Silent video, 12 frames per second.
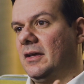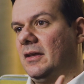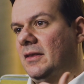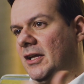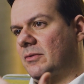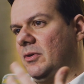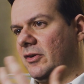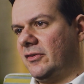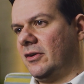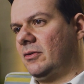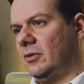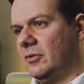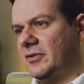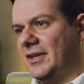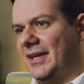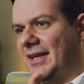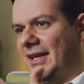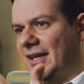Network as a code
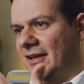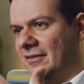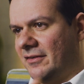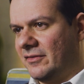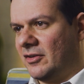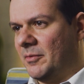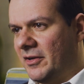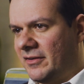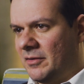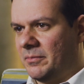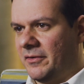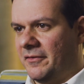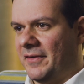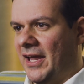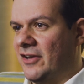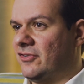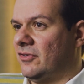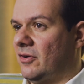is extremely
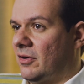simplification